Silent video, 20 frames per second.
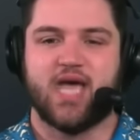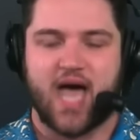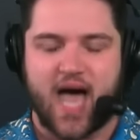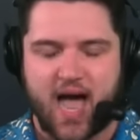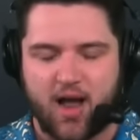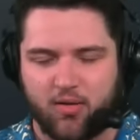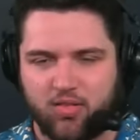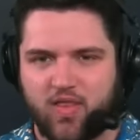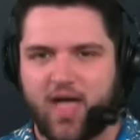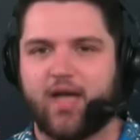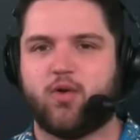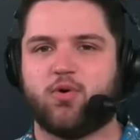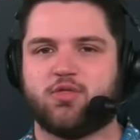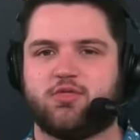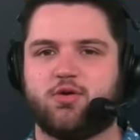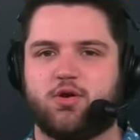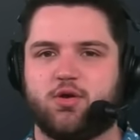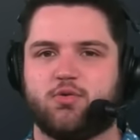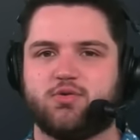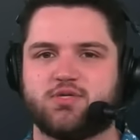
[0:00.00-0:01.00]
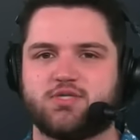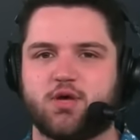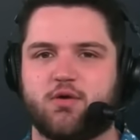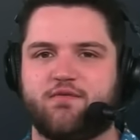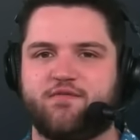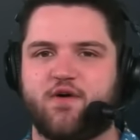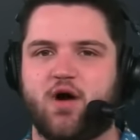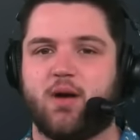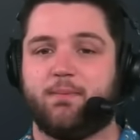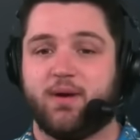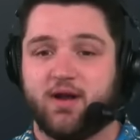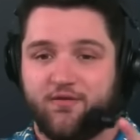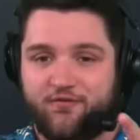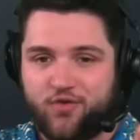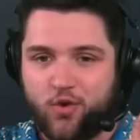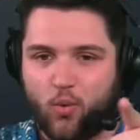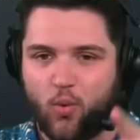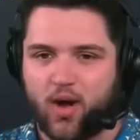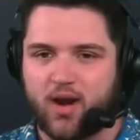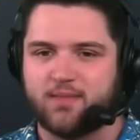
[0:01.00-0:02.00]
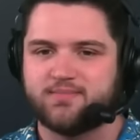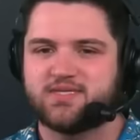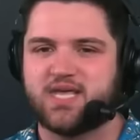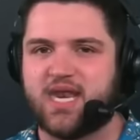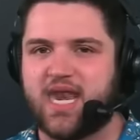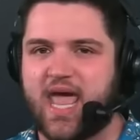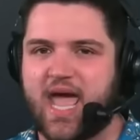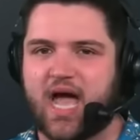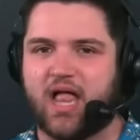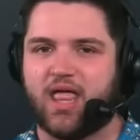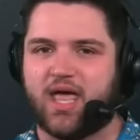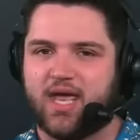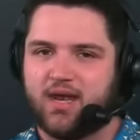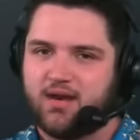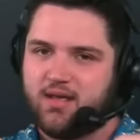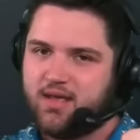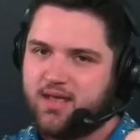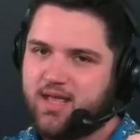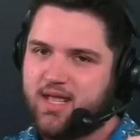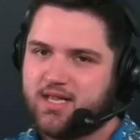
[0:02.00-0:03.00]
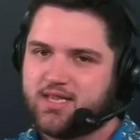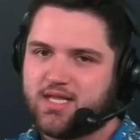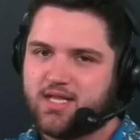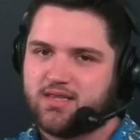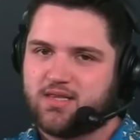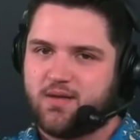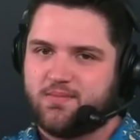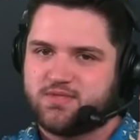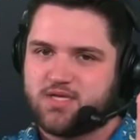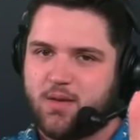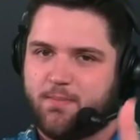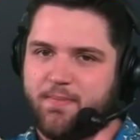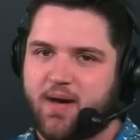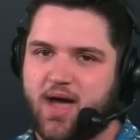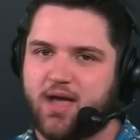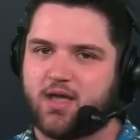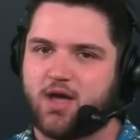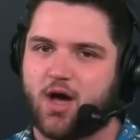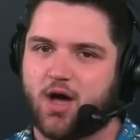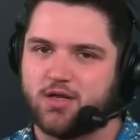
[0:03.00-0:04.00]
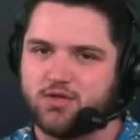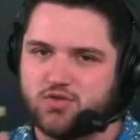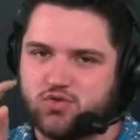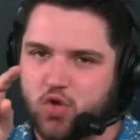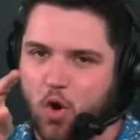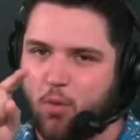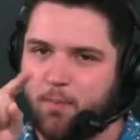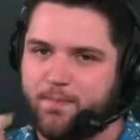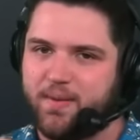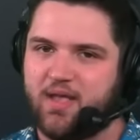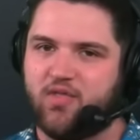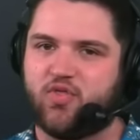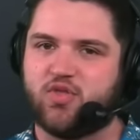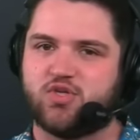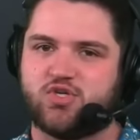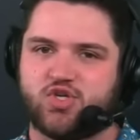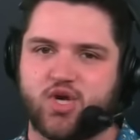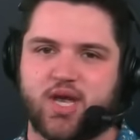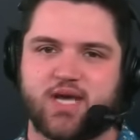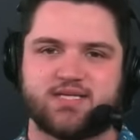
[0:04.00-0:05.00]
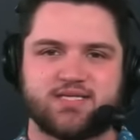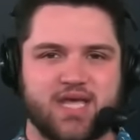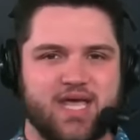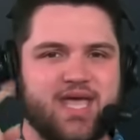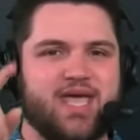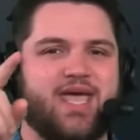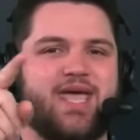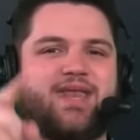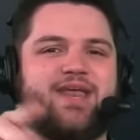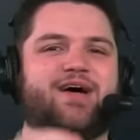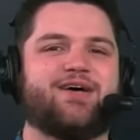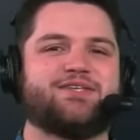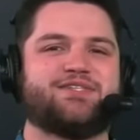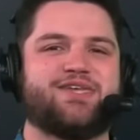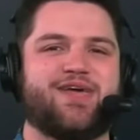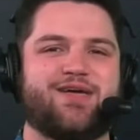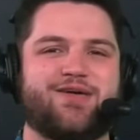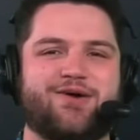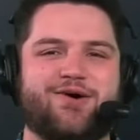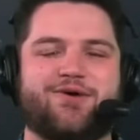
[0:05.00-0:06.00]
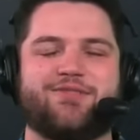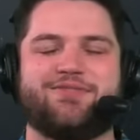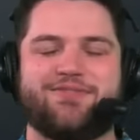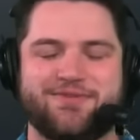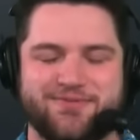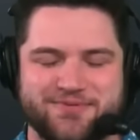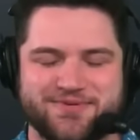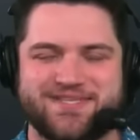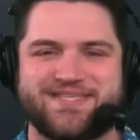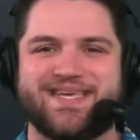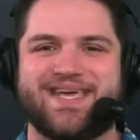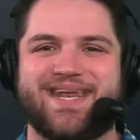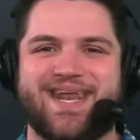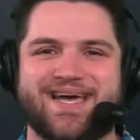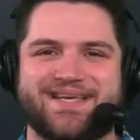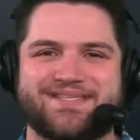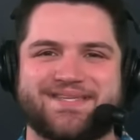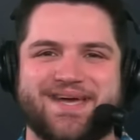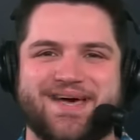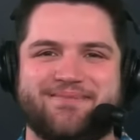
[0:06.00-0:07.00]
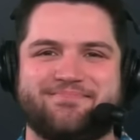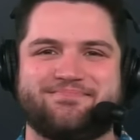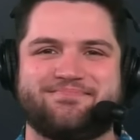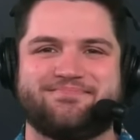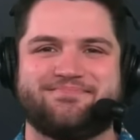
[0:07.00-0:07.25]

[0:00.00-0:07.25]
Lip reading: I like what they're doing so far. But if you want them to nail it, hit that thumbs up icon. Don't be the jinx. And y'all stay golden. We'll see you next time.